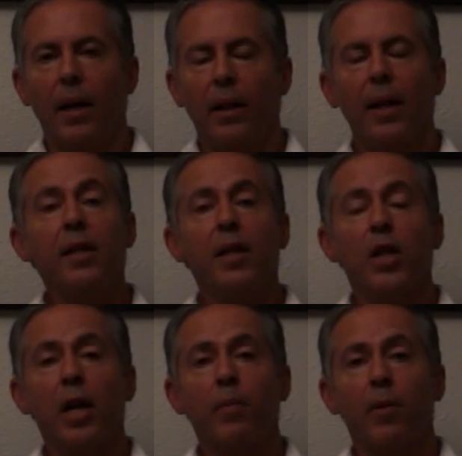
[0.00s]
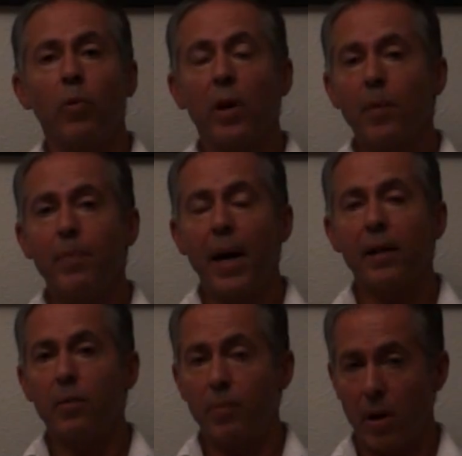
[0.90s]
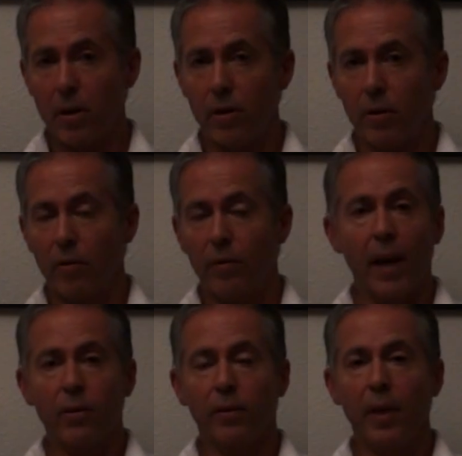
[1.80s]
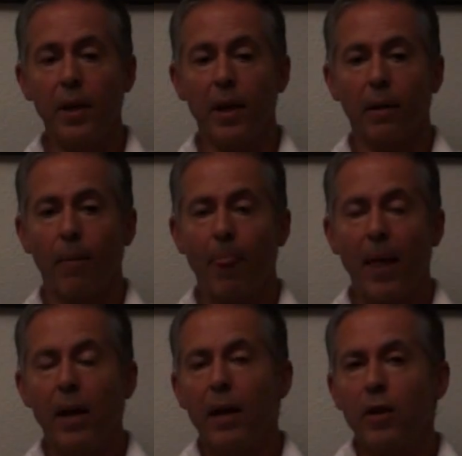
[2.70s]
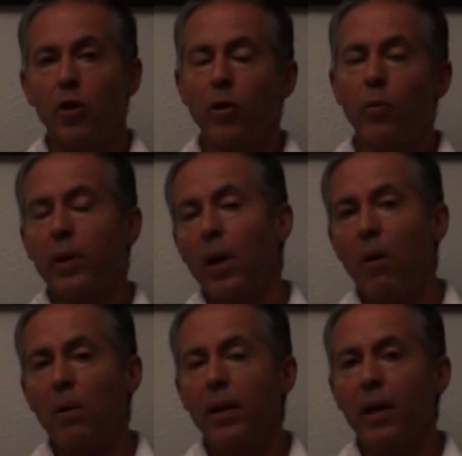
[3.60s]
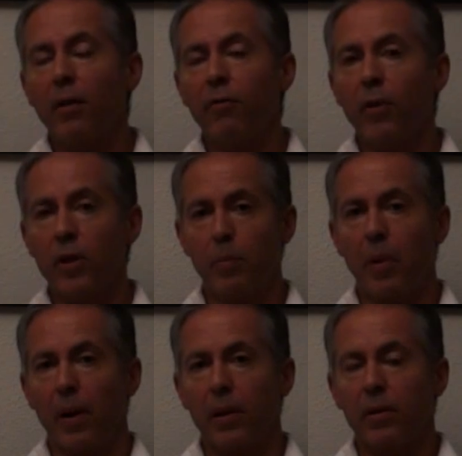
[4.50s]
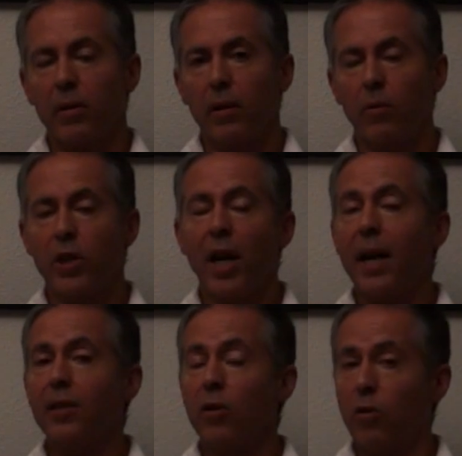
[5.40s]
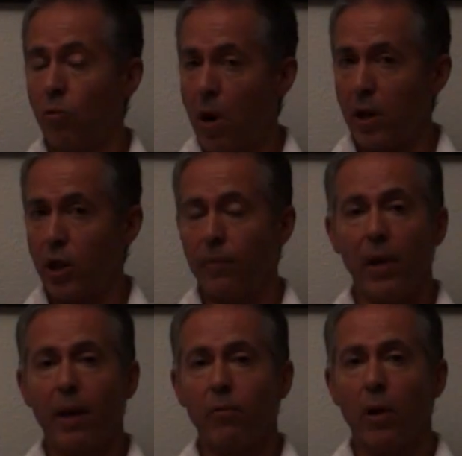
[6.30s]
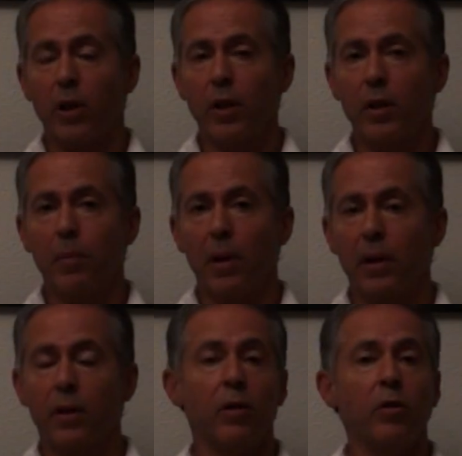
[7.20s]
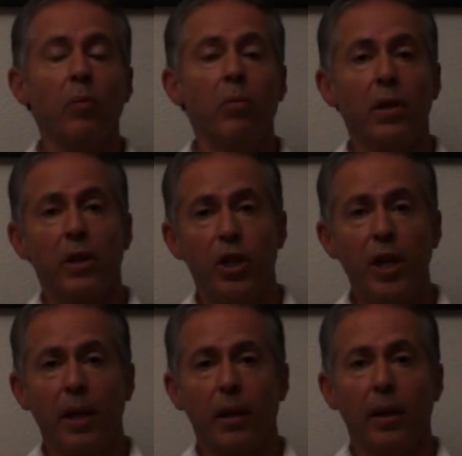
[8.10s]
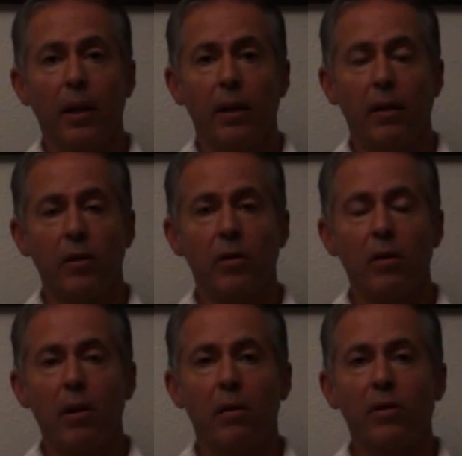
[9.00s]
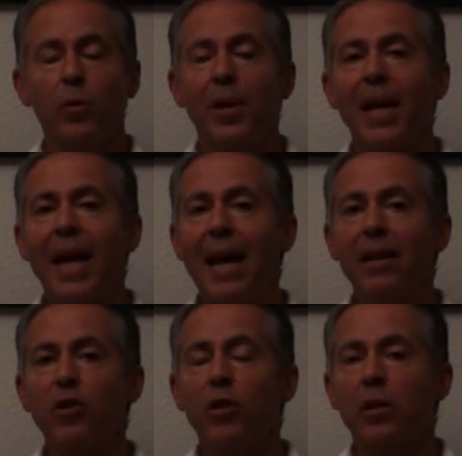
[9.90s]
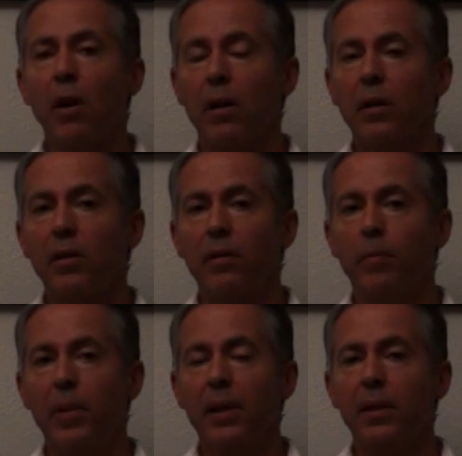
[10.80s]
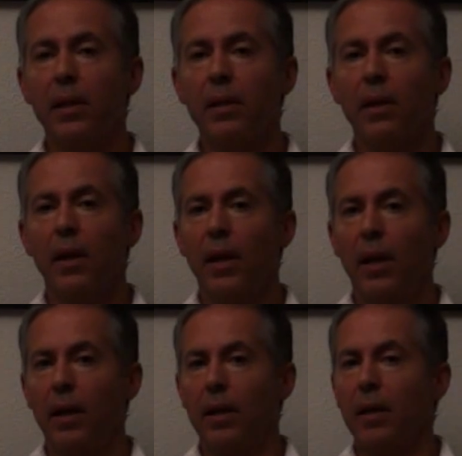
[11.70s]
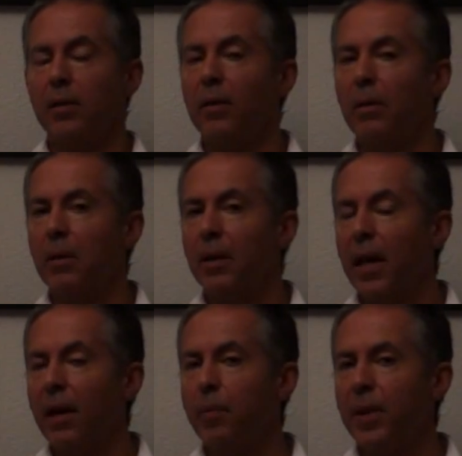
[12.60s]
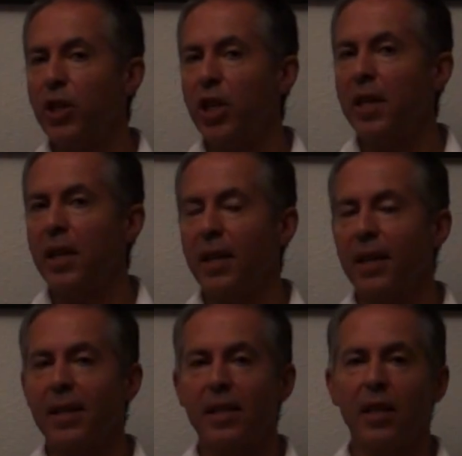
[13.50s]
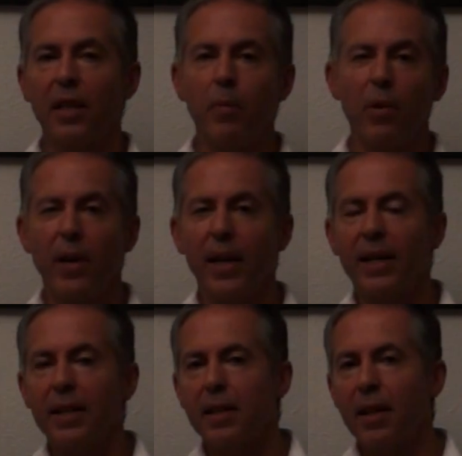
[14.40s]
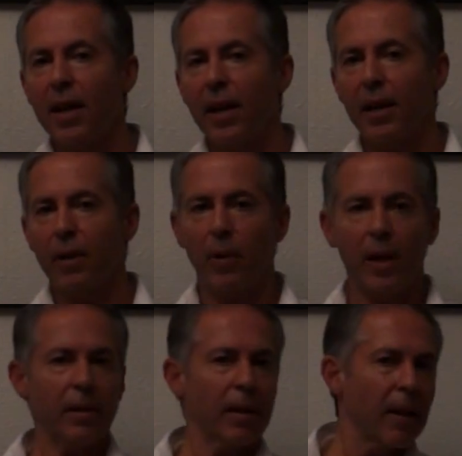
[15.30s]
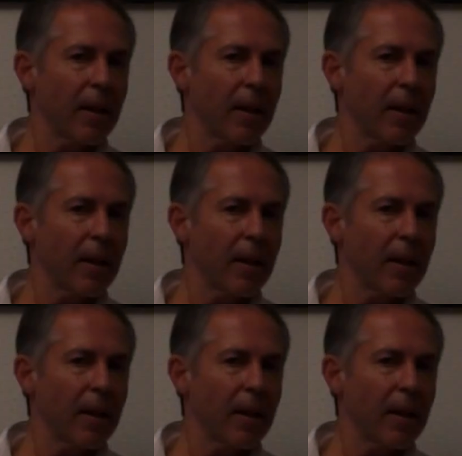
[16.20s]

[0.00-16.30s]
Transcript: Ladies and gentlemen, welcome back to part 2 of lateral thinking. So you recall that in the first parts, which I asked you to watch if you haven't watched this part because there's no point in cheating, this is in all to enhance your cognitive abilities and not to learn how to be cheaty and slippery and sly, right?